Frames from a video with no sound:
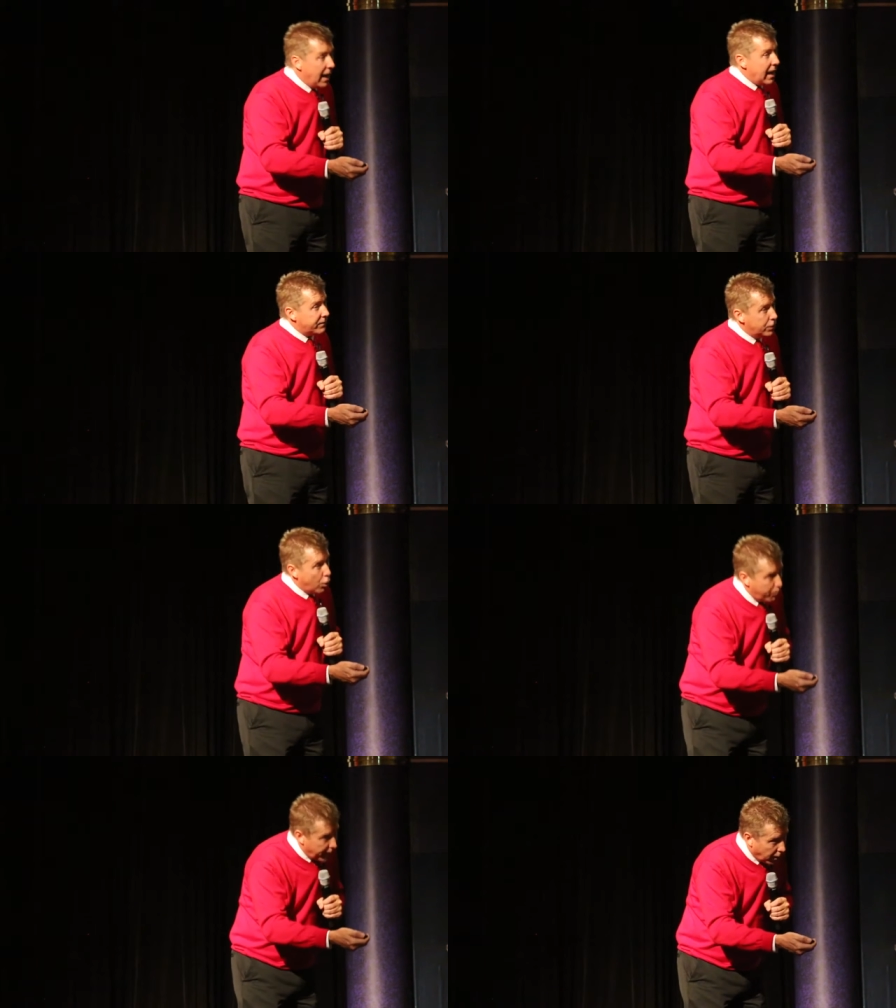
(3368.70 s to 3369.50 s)
I have a
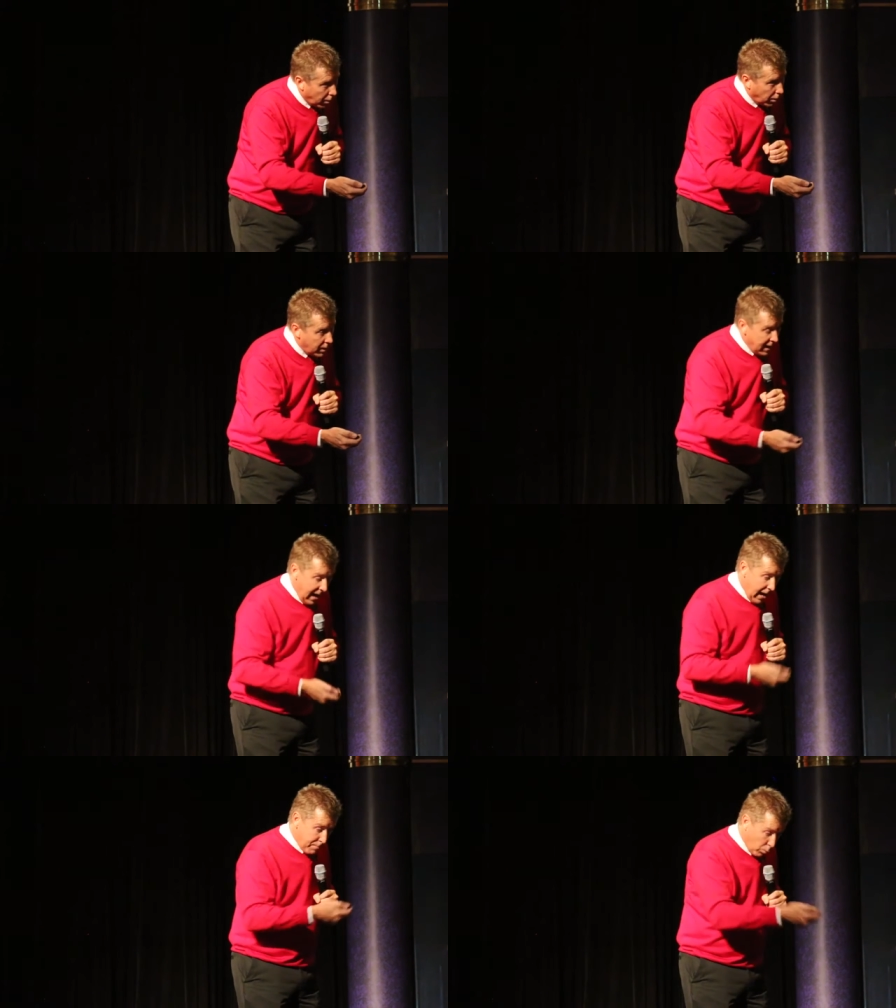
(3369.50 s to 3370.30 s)
Nobel,
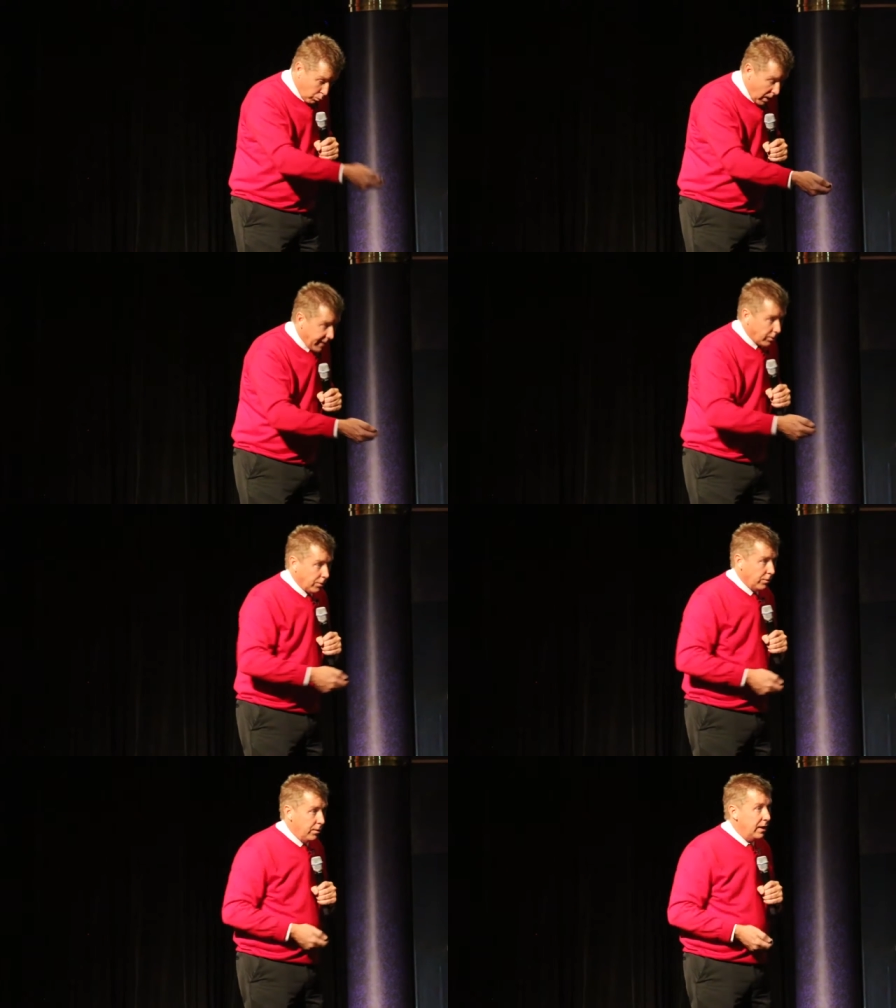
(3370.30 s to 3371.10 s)
I'm a writer.
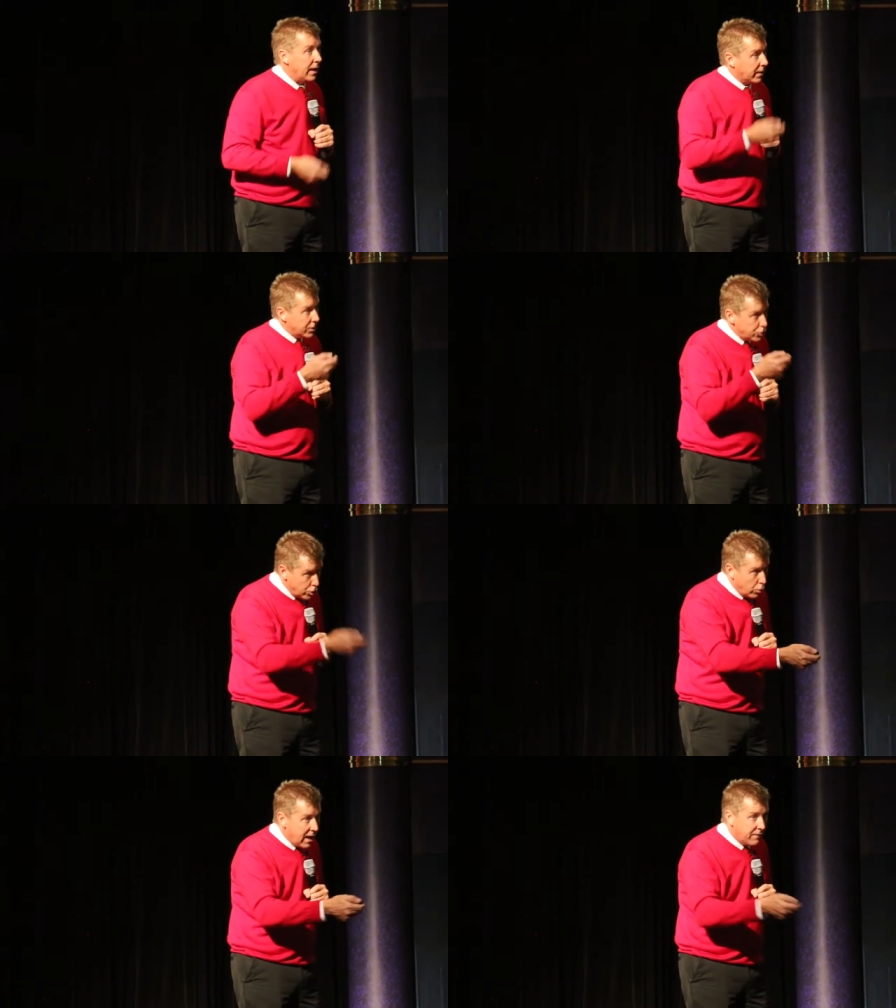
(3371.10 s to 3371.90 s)
Unless
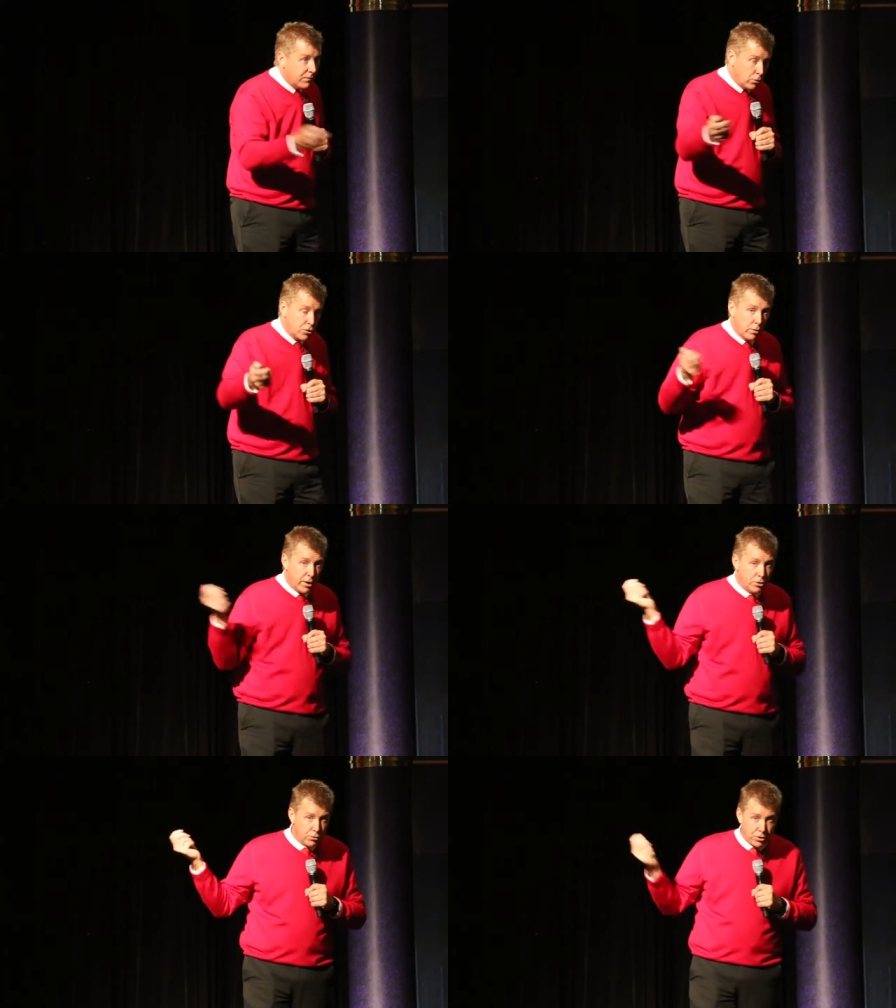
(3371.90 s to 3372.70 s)
you have those
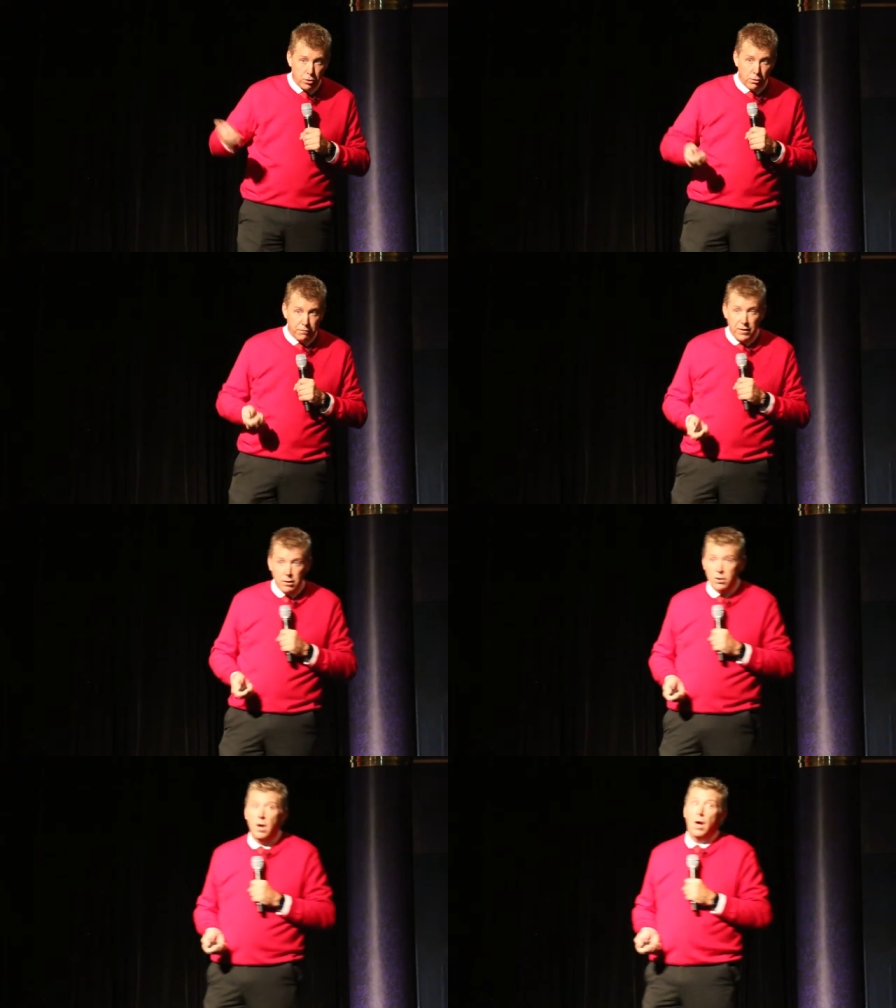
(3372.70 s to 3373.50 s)
credentials in your
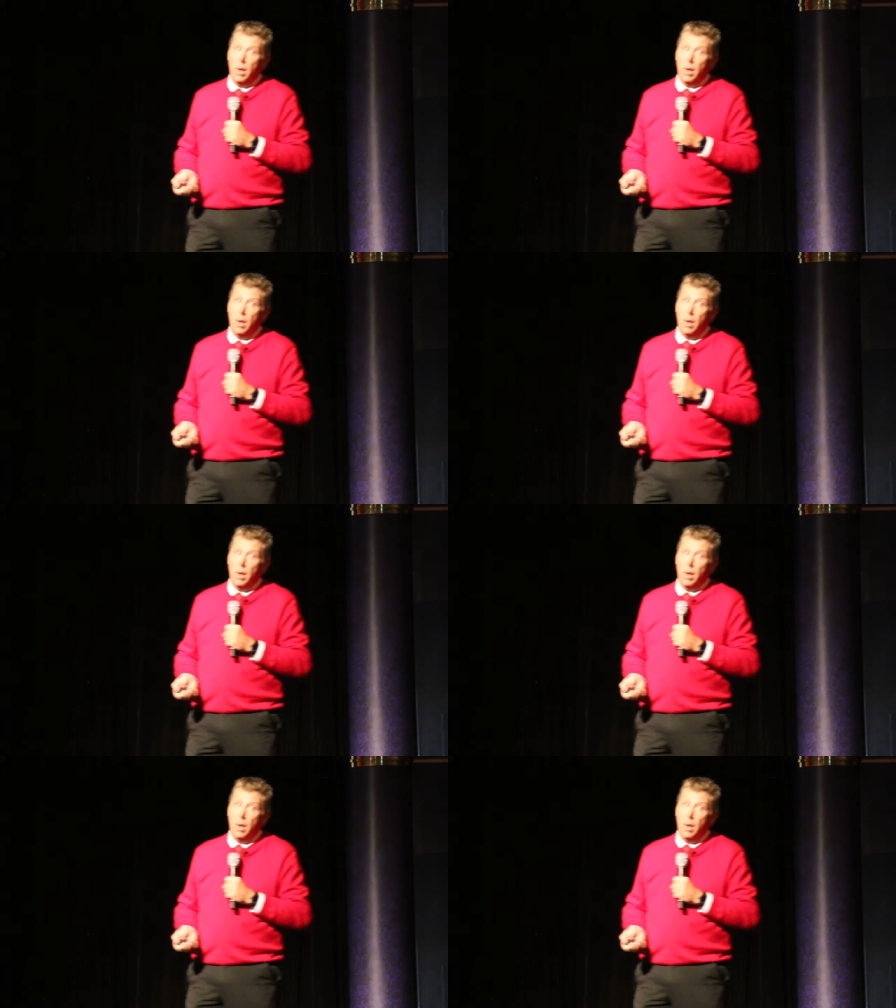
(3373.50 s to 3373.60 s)
field,